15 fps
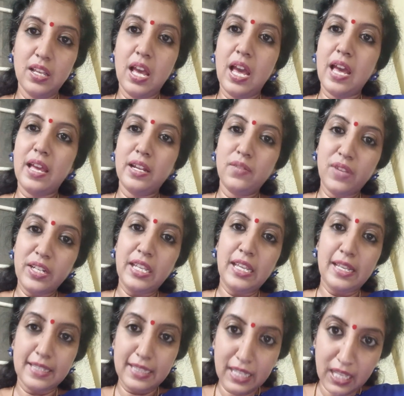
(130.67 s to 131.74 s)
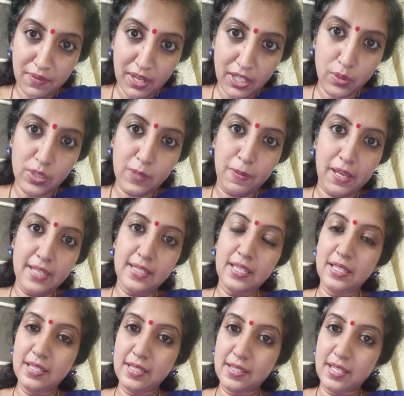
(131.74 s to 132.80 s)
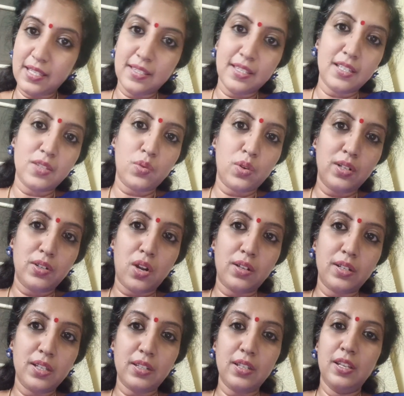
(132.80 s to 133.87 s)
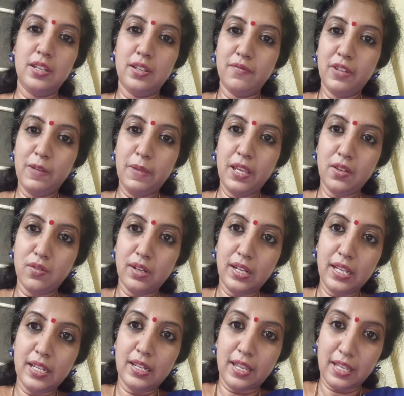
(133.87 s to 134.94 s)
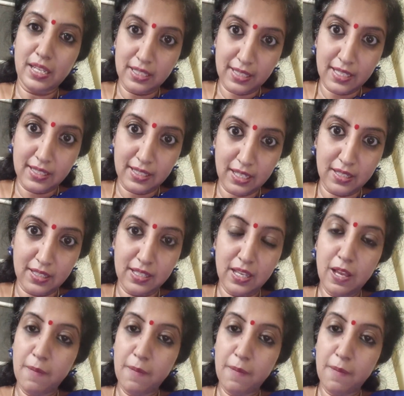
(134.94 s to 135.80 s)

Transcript: and when he is leaving to space, his six years old daughter will be only like in the six years.